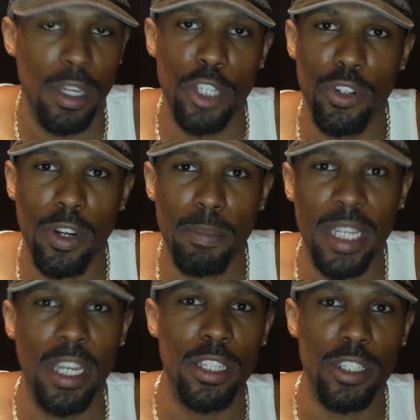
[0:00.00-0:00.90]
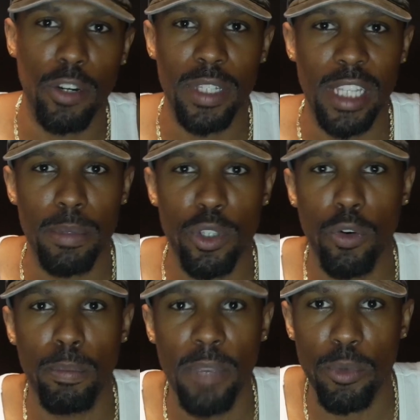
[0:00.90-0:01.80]
You know what I mean? Certain tips
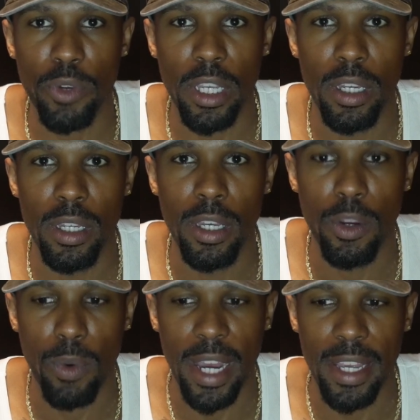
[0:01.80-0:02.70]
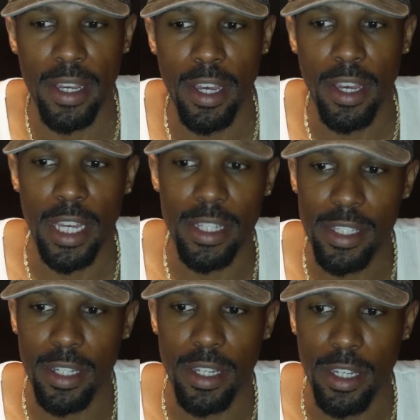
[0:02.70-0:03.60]
on memory, right? It
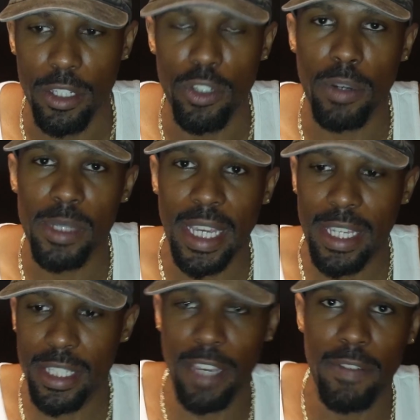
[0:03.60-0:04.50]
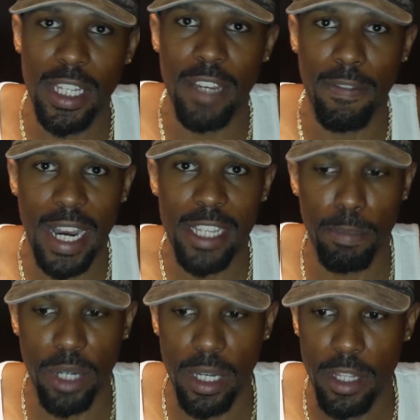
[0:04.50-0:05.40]
took, you know what I'm saying? He's giving the advice,
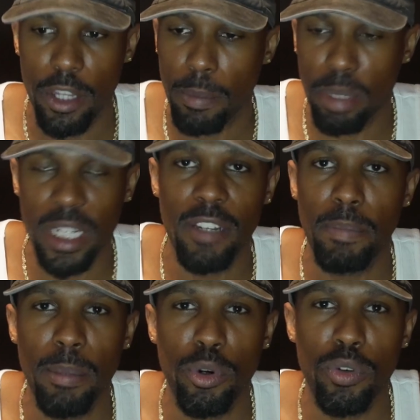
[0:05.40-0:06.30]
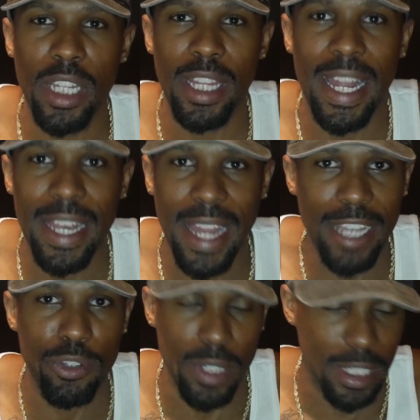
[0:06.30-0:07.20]
but there are plenty of people who did that
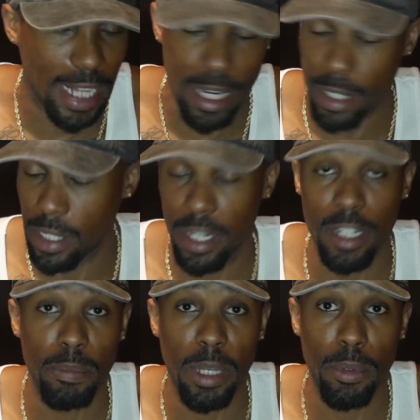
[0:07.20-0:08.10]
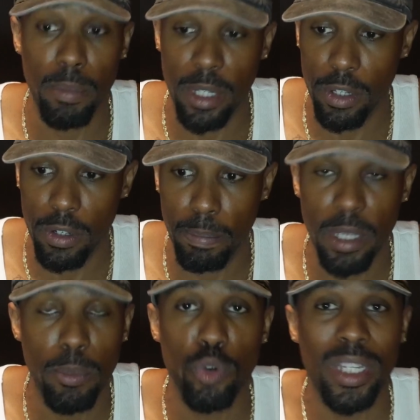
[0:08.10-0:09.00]
naturally. Not a ton of people, but there are
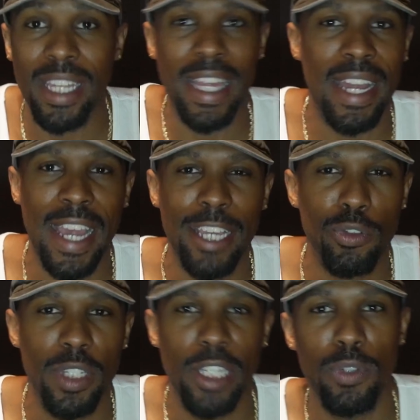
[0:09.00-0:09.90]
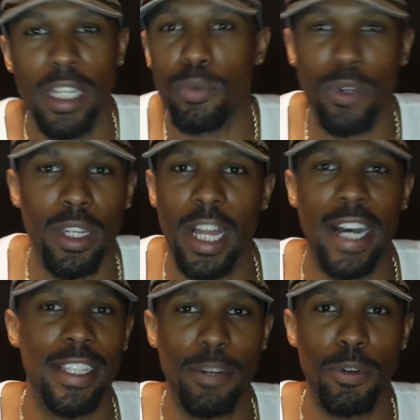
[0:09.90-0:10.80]
people who did that naturally who didn't
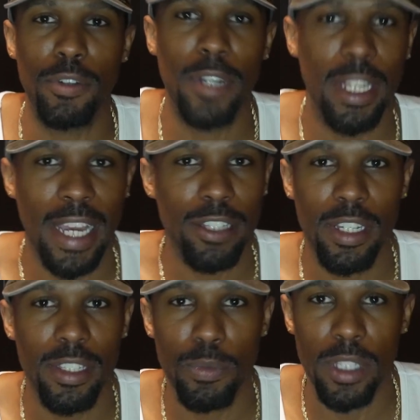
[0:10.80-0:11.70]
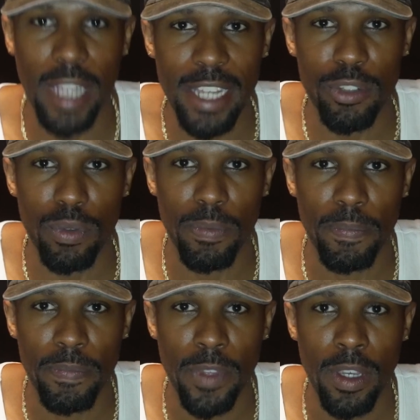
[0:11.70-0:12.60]
realize they were doing it naturally because it was natural
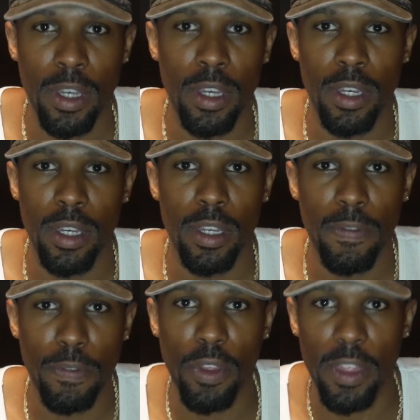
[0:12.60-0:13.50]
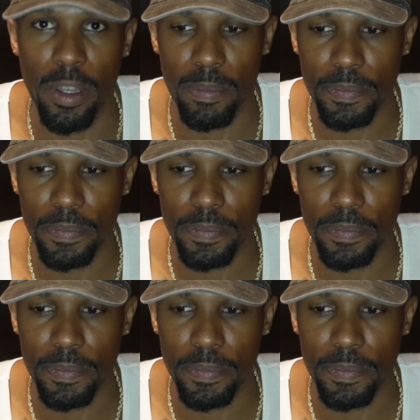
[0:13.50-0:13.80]
for them.